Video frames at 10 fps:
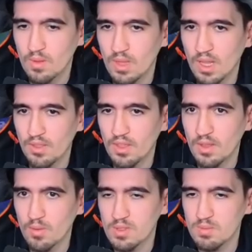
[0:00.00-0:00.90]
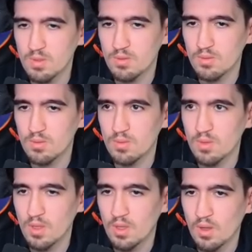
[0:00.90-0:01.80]
No, I think he wants me to...
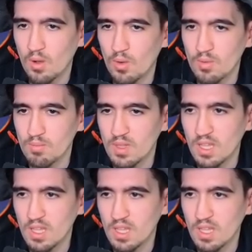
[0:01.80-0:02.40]
Or